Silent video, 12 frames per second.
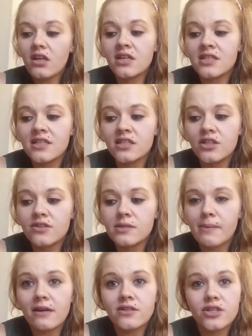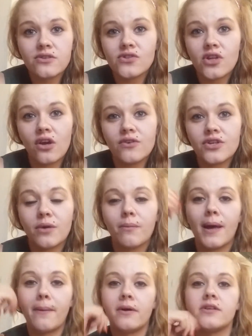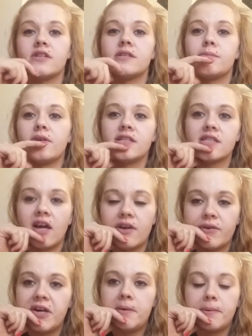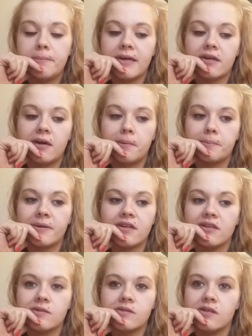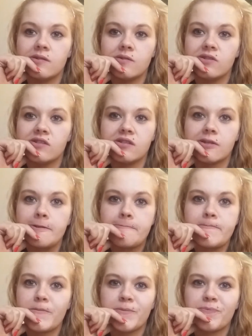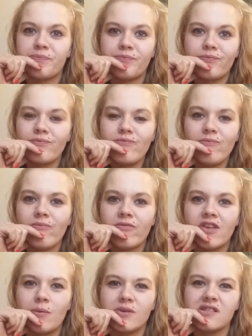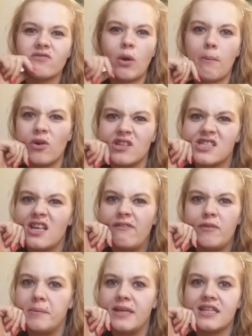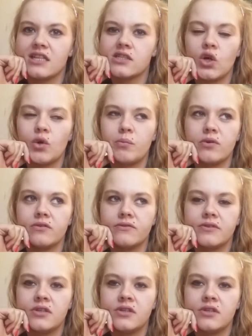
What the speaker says: I did lose about 2 stone doing Weight Watchers, but it started creeping back on when I was just, it wasn't the right mindset for me, that type of,